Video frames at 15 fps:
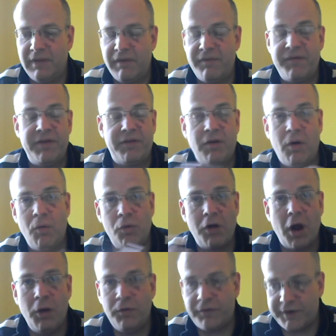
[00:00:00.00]
Everything's got all
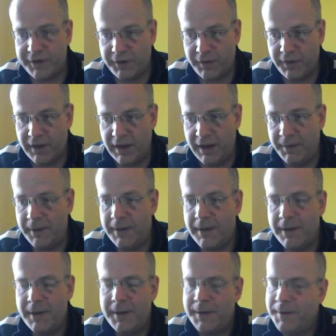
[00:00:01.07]
ghosting on there,
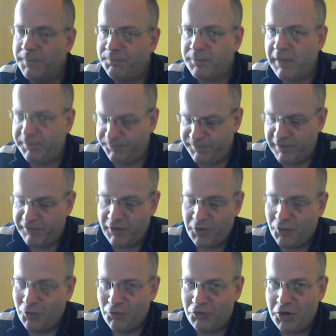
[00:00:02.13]
so
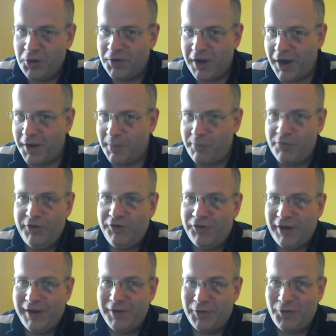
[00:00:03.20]
of course you can't
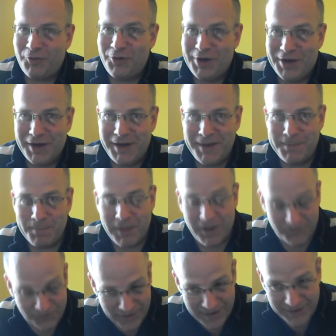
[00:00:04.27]
appreciate the 3D
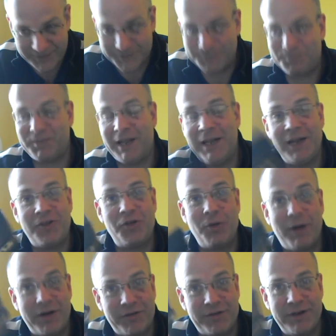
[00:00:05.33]
effect unless
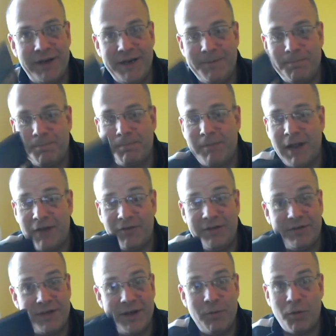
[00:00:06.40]
you actually
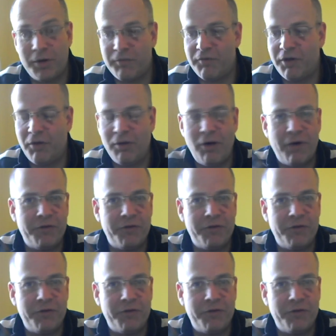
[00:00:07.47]
see one in real